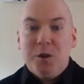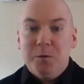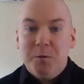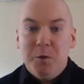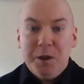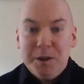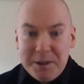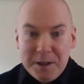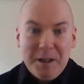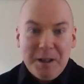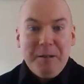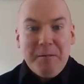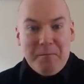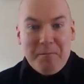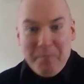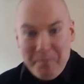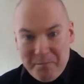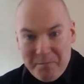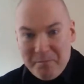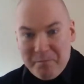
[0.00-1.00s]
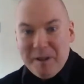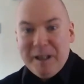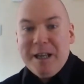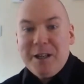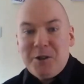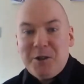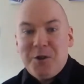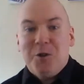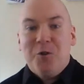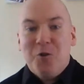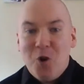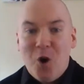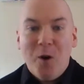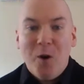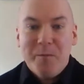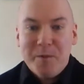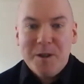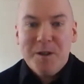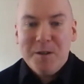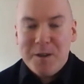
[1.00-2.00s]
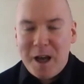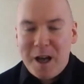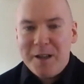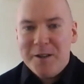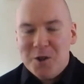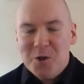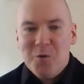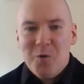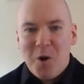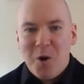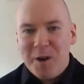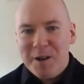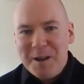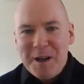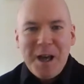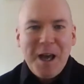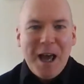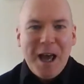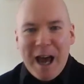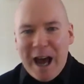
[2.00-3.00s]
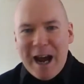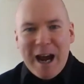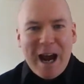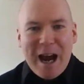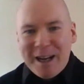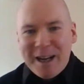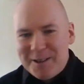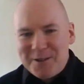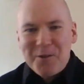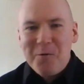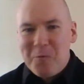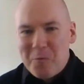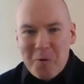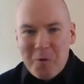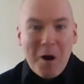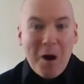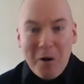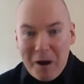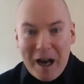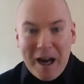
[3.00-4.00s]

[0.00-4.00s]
would bless your crops and so on. So